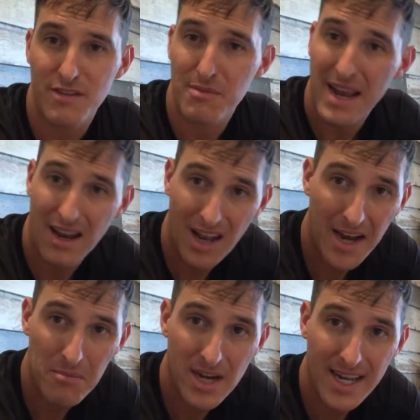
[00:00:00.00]
if you're making a
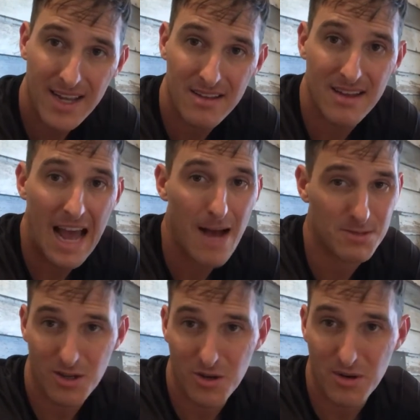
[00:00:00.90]
lot of money,
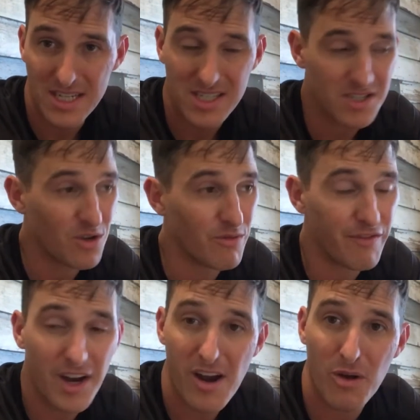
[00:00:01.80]
absolutely. Just go
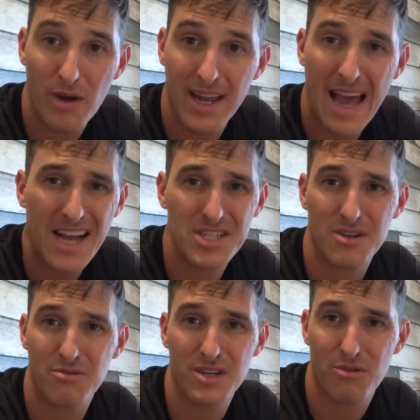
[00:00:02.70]
figure out a way,
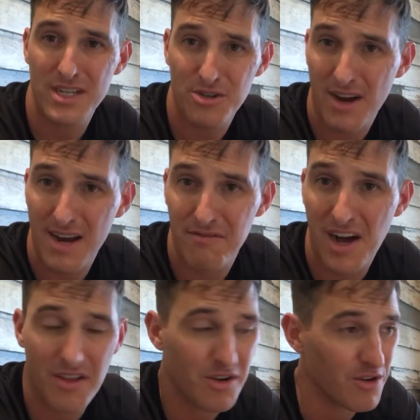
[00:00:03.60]
actually your rich
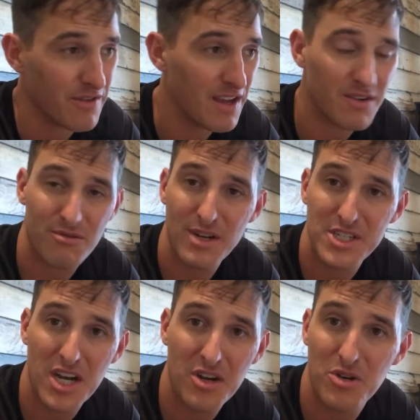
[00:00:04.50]
grandfather or if you have a rich
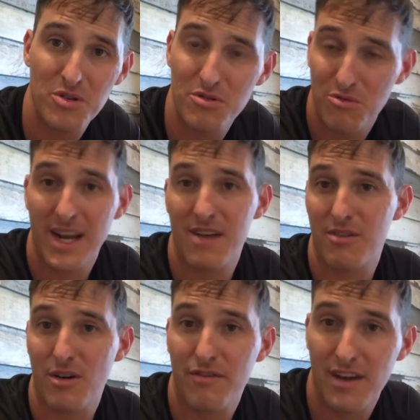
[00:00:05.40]
uncle,
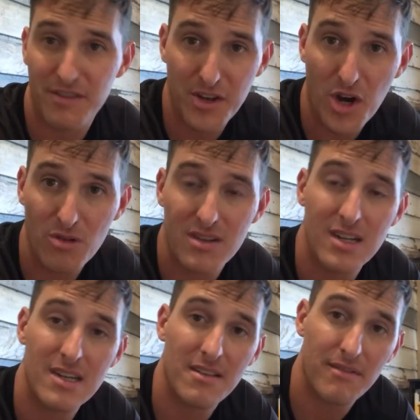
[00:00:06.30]
whatever. If, if you don't,
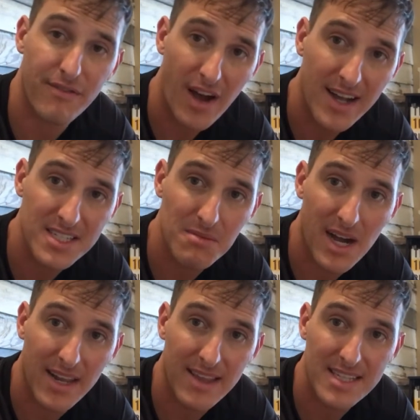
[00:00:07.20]
find
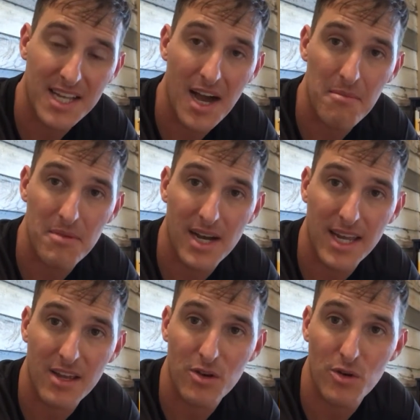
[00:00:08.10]
somebody that's got
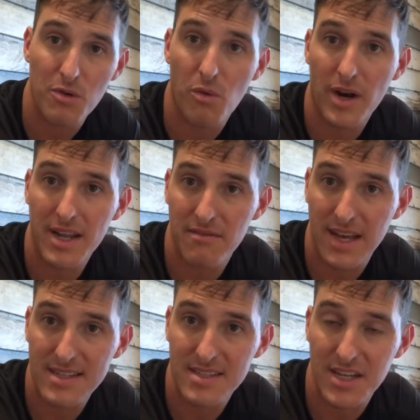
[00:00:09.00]
money who would want to
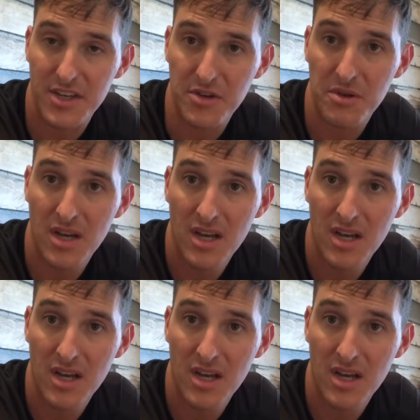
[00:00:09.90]
invest in you